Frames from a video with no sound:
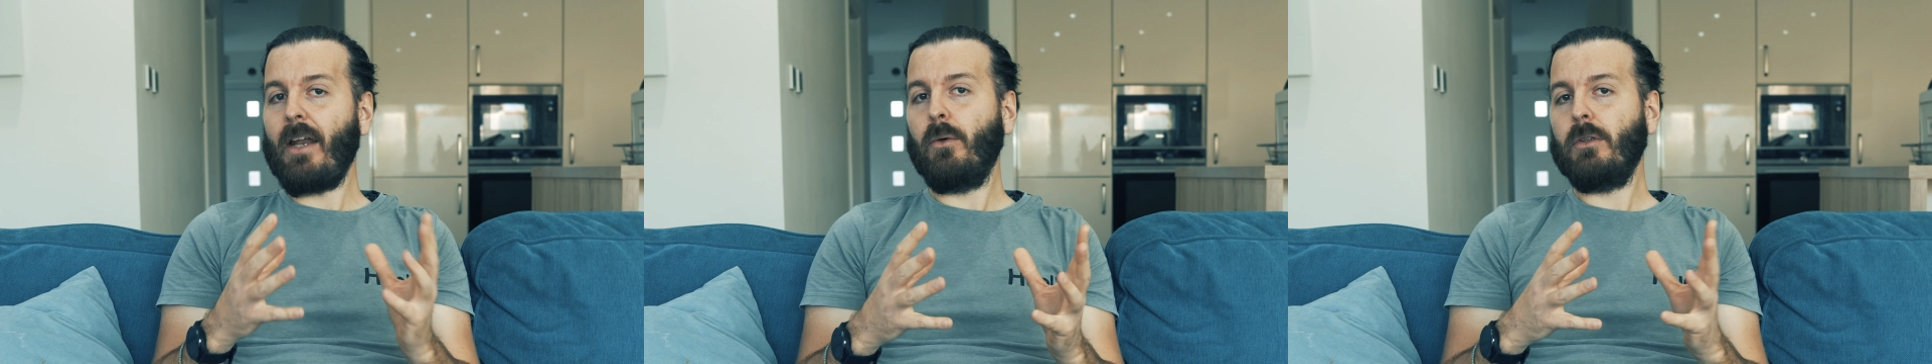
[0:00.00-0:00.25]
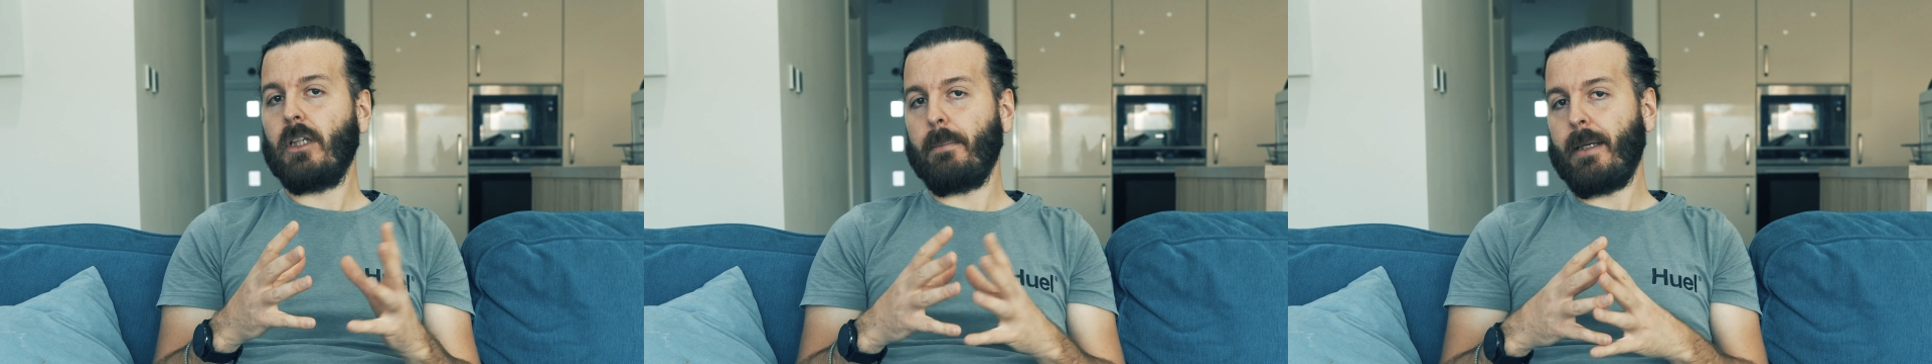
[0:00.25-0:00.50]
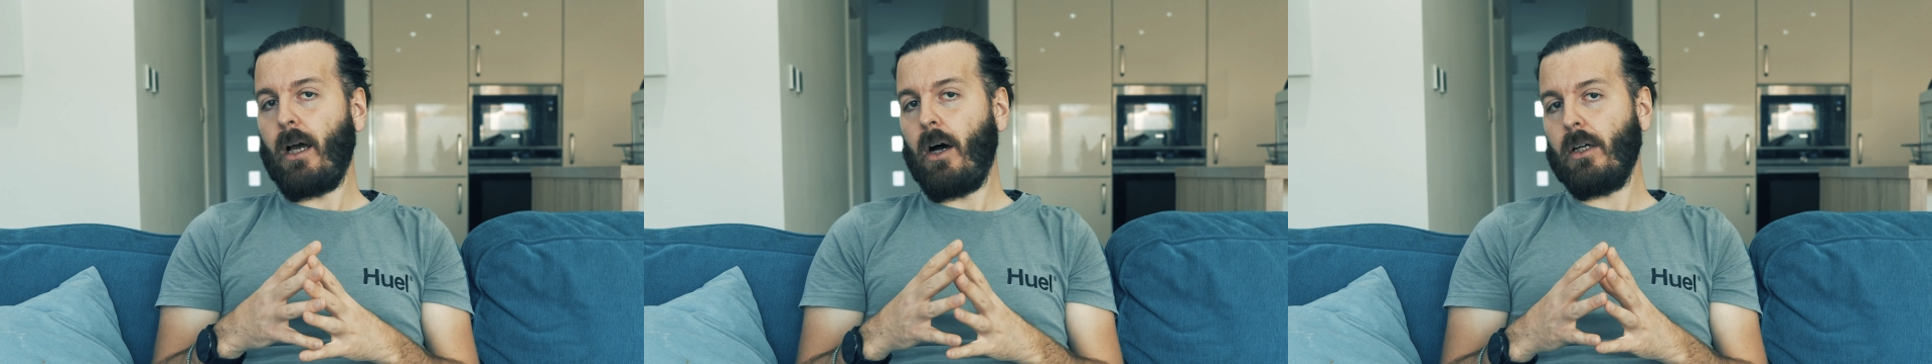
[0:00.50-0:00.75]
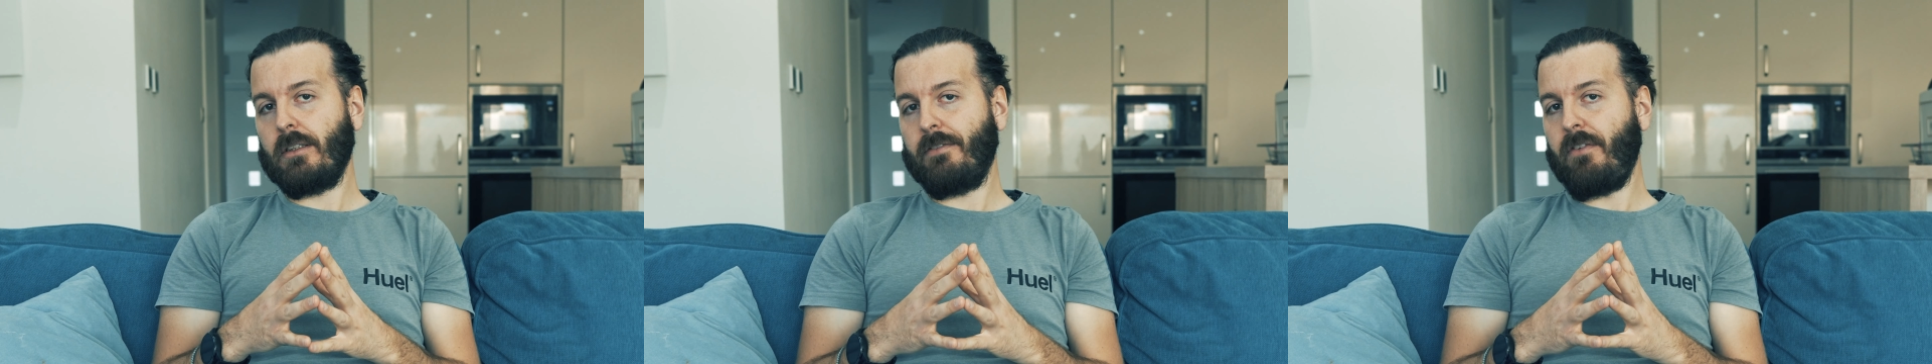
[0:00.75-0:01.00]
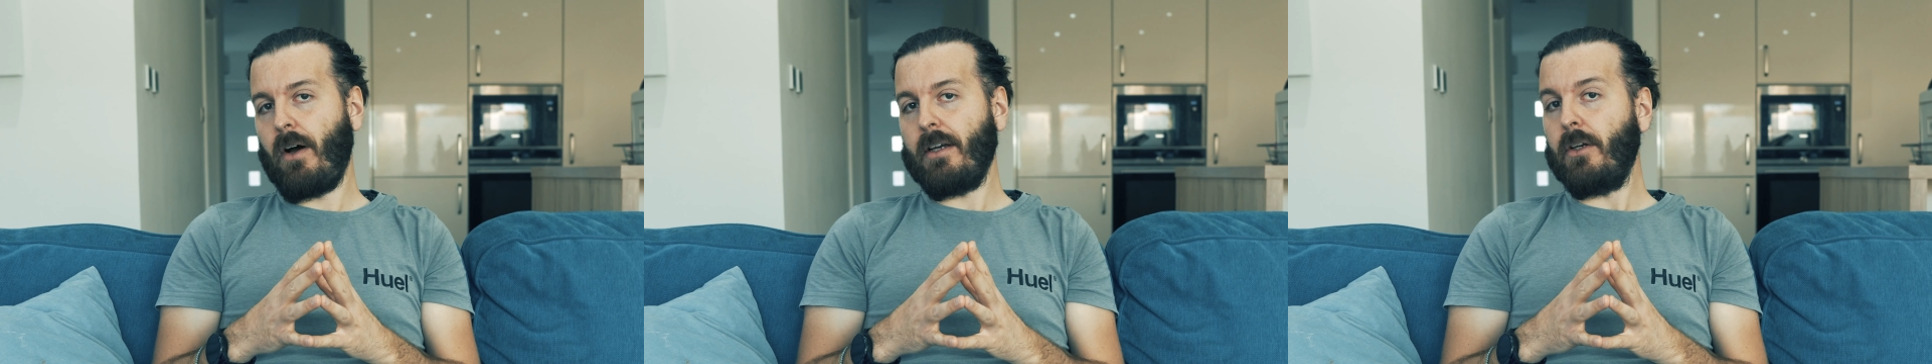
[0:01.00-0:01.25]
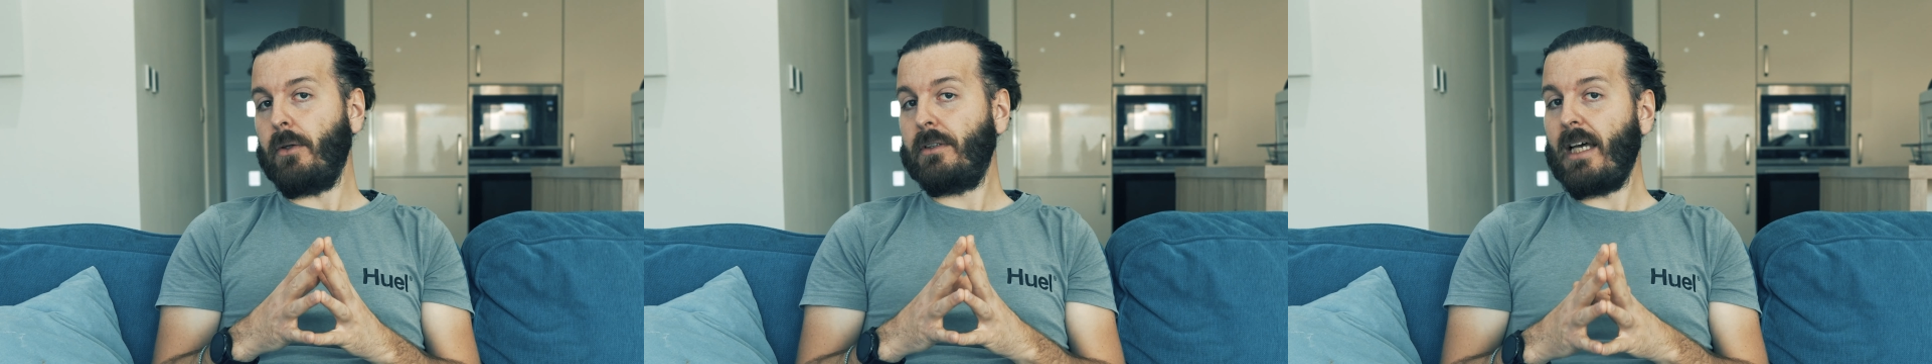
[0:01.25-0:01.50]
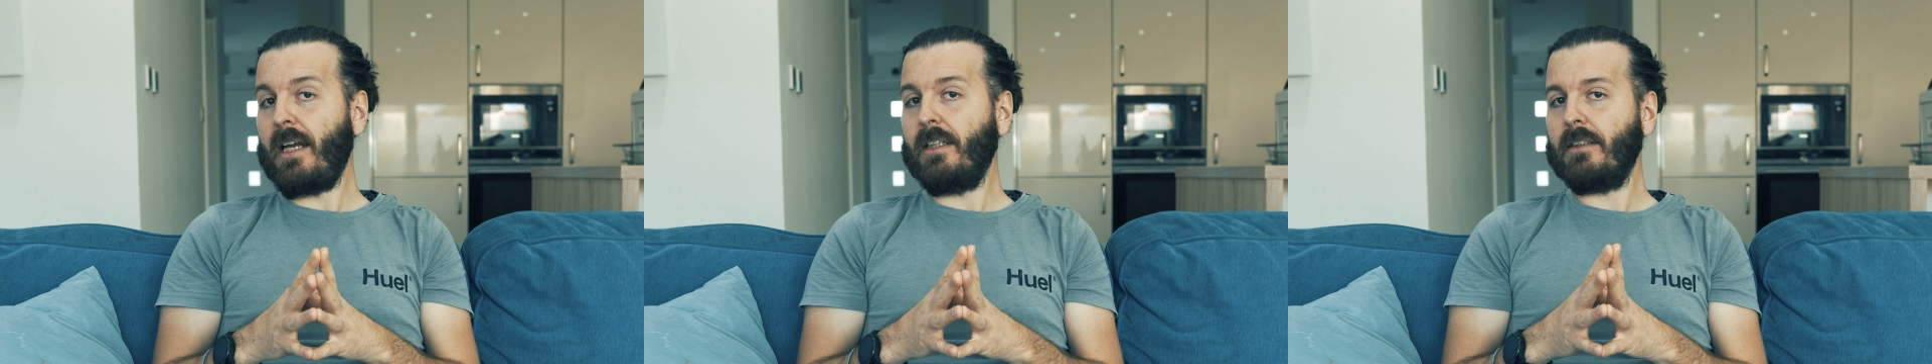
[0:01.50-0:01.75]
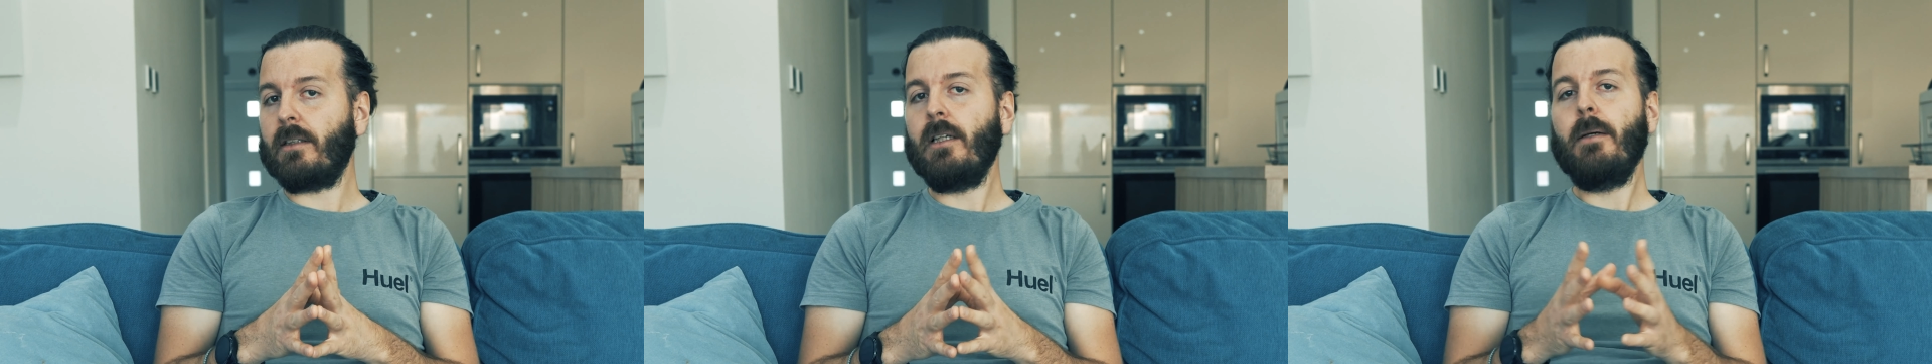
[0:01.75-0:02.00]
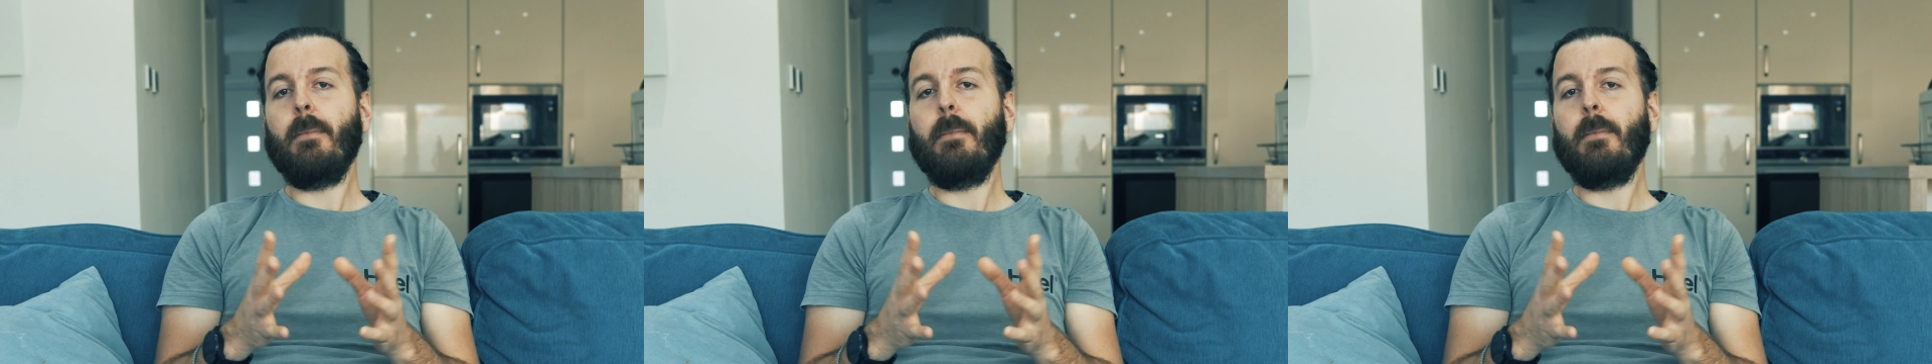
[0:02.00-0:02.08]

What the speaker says: also be hard to find new tenants